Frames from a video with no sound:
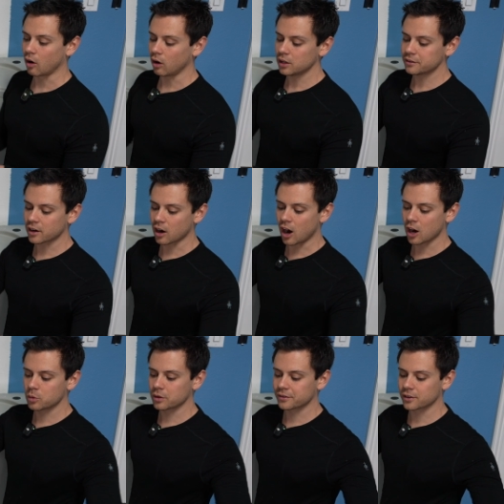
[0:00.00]
All of our
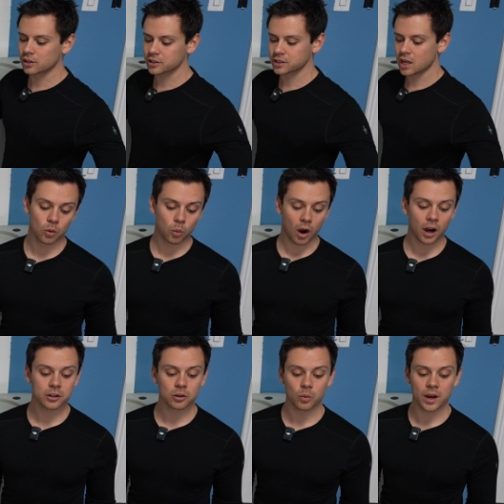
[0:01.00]
aquifers, our
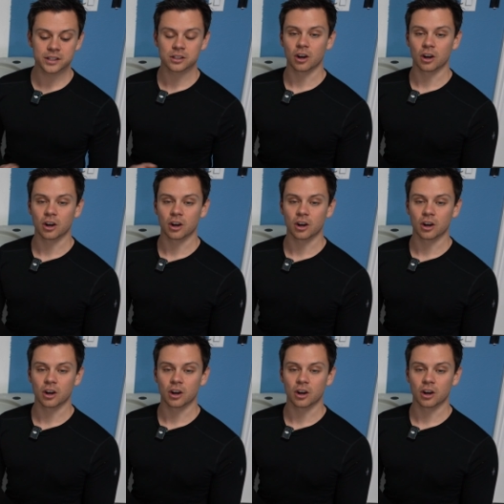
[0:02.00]
waterways